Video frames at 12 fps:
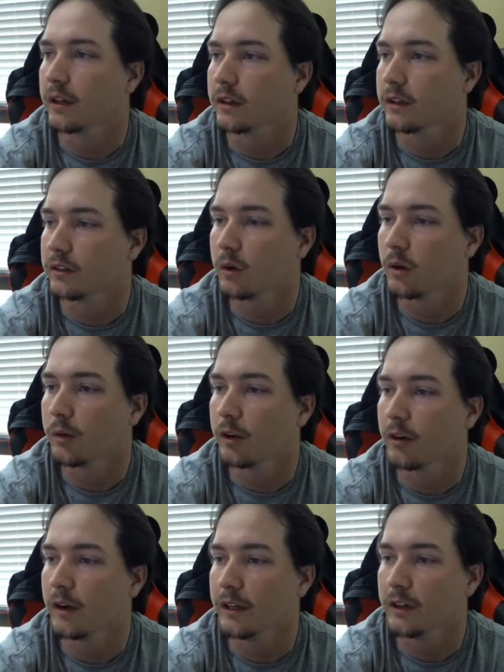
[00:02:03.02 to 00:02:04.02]
like, this Koromon
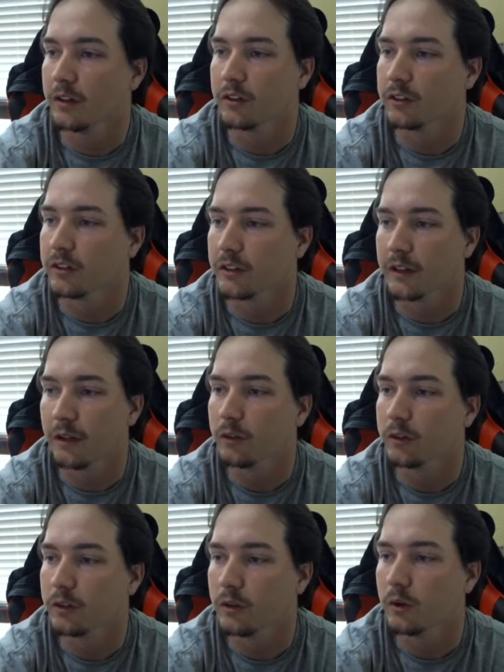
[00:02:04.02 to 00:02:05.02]
right here is just a level
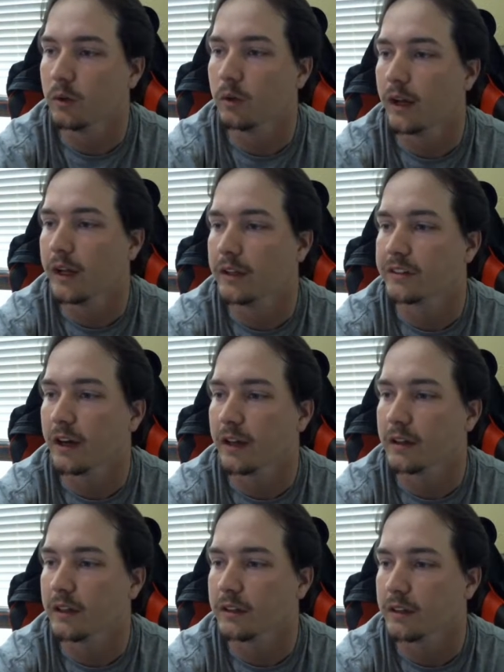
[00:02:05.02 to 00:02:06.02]
2, and it's
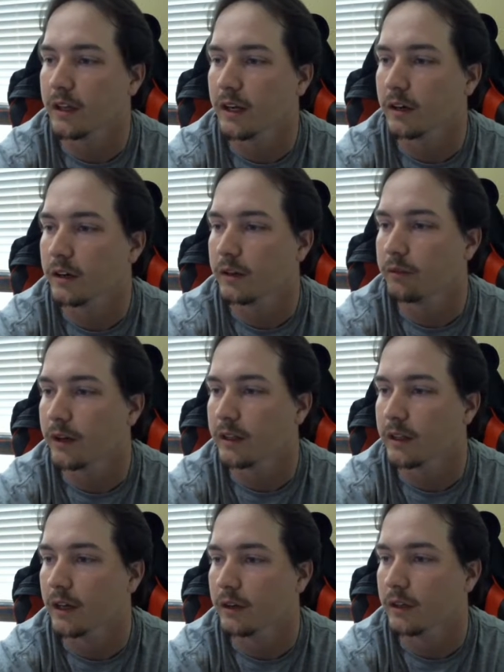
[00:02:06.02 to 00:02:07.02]
got this inherited effect
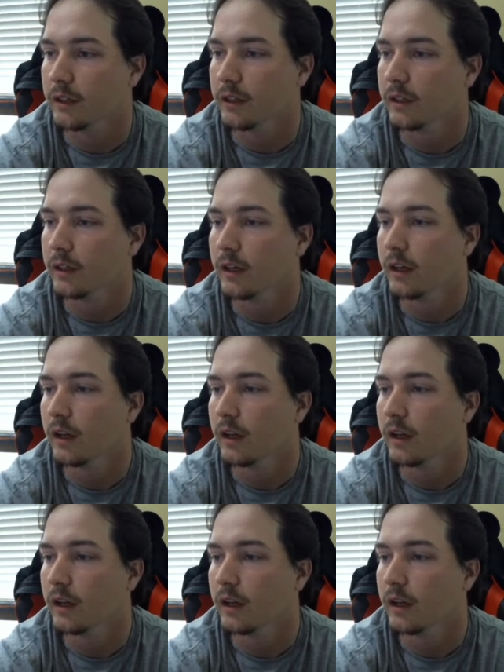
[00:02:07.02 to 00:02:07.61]
down here